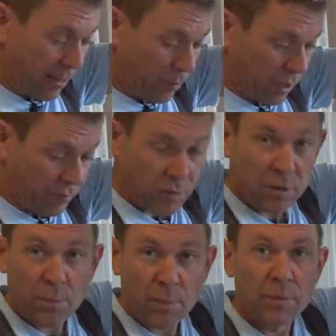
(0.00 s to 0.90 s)
that will give you
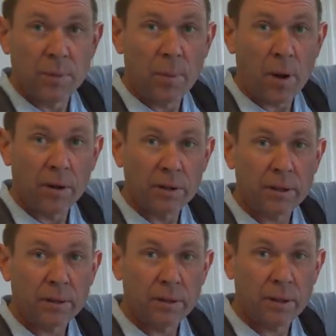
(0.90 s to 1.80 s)
the
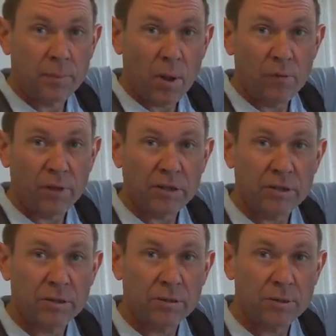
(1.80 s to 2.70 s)

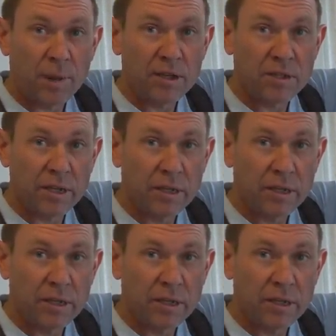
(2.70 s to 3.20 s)
perfect spacing.